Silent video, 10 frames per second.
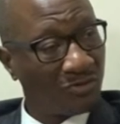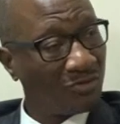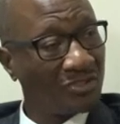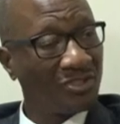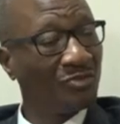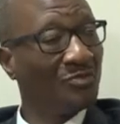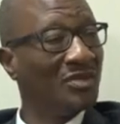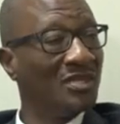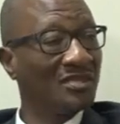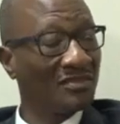continue
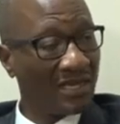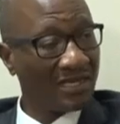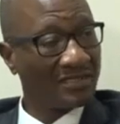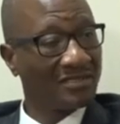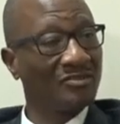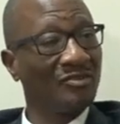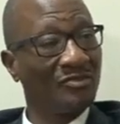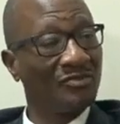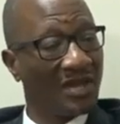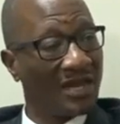being that
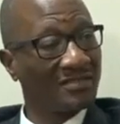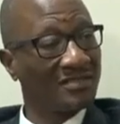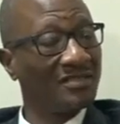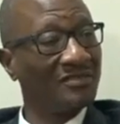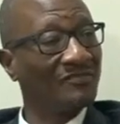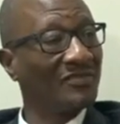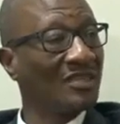of asking,